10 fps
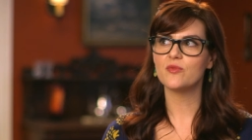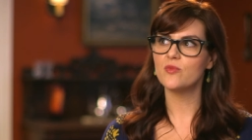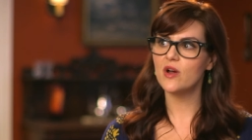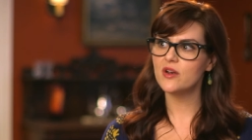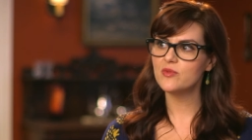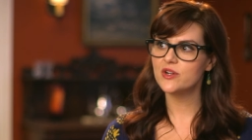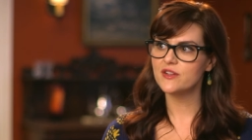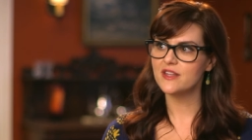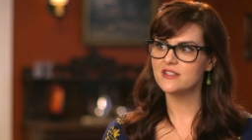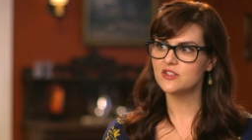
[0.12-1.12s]
one
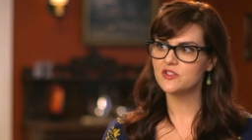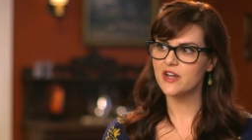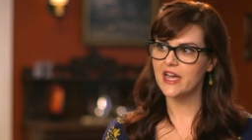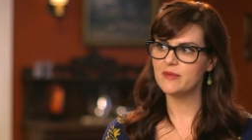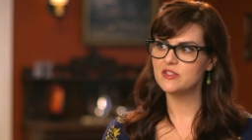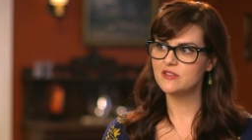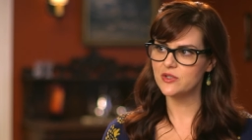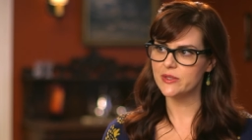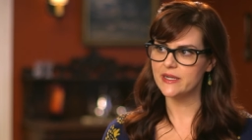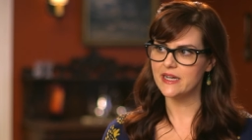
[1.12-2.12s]
word that describes
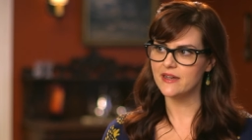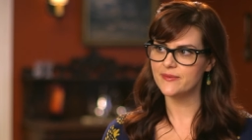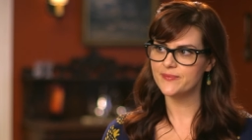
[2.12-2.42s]
Dora,